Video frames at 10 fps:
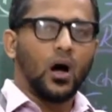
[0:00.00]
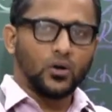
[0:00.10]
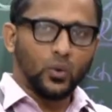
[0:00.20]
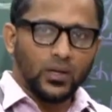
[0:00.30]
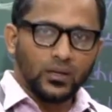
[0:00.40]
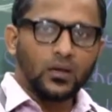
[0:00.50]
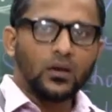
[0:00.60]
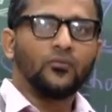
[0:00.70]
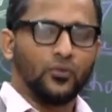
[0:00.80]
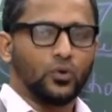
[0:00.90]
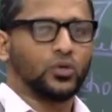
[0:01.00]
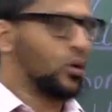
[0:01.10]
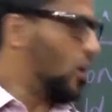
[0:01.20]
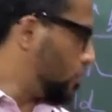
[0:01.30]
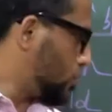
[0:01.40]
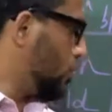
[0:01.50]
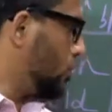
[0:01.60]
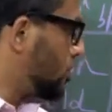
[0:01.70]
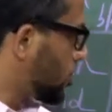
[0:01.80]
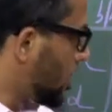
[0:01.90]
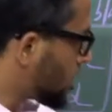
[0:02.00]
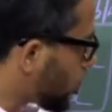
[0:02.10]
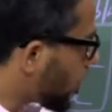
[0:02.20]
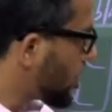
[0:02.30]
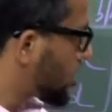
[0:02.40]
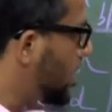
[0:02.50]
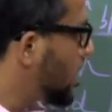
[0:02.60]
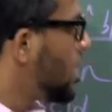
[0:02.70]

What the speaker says: do in the future also. So that is what we say,